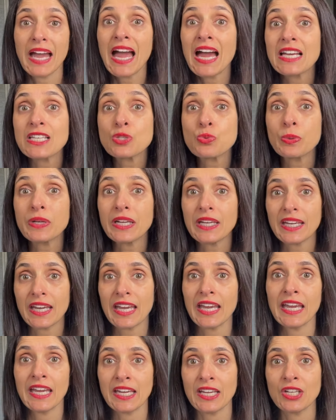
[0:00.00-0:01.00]
As we
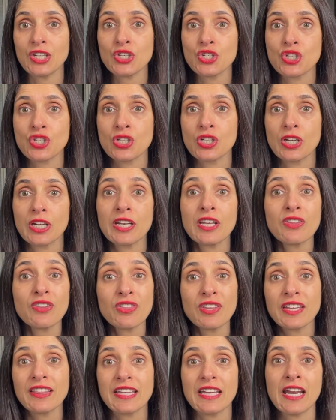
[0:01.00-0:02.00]
age, another
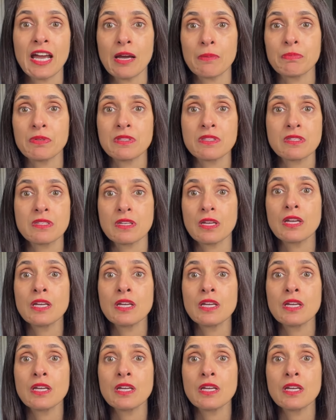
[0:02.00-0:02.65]
thing that happens